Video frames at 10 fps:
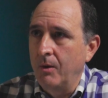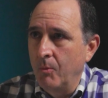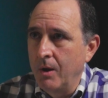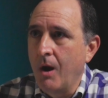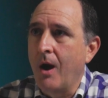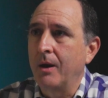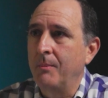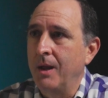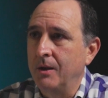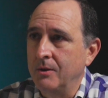and we
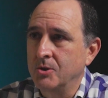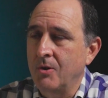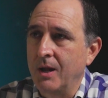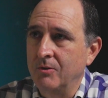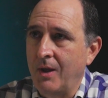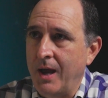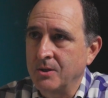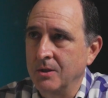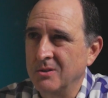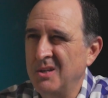automated
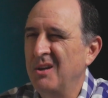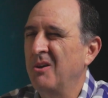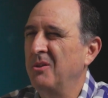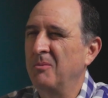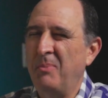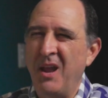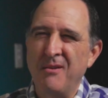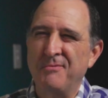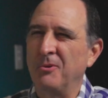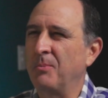transactions. The
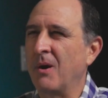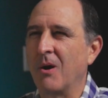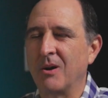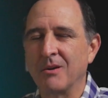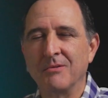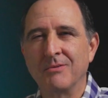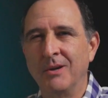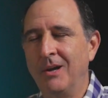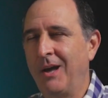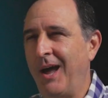painful part of,
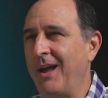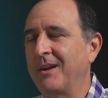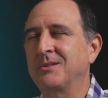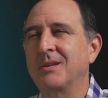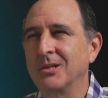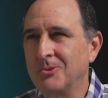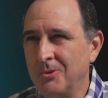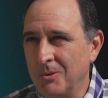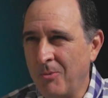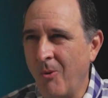I got to schedule
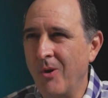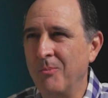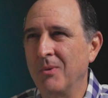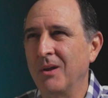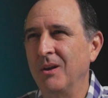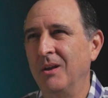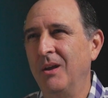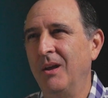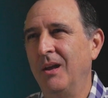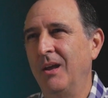an appointment,
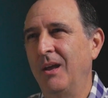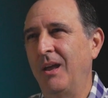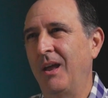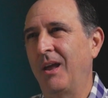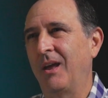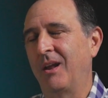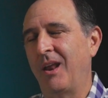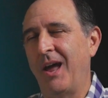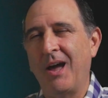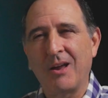and
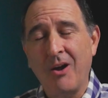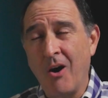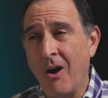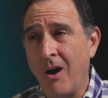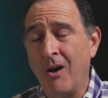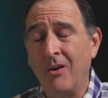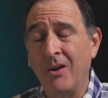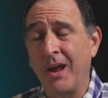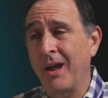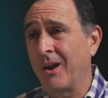I got to call, and
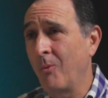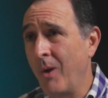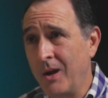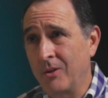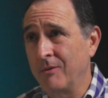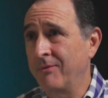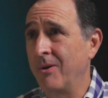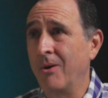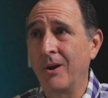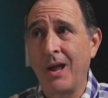I got to wait on the
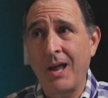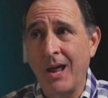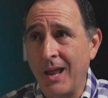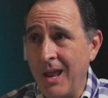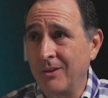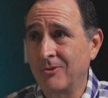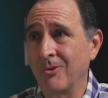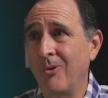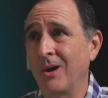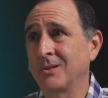phone, and I got to answer
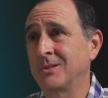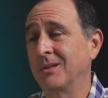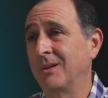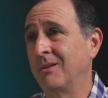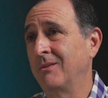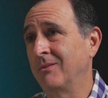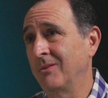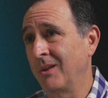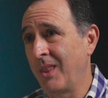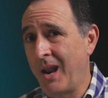questions,
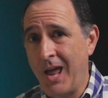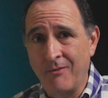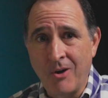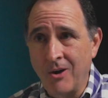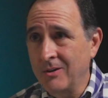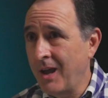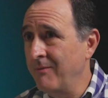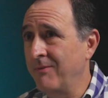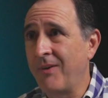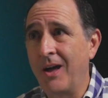and then I have a hard time
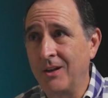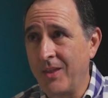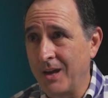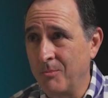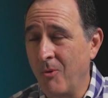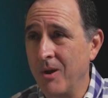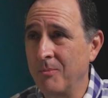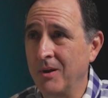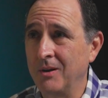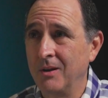finding that
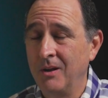appointment.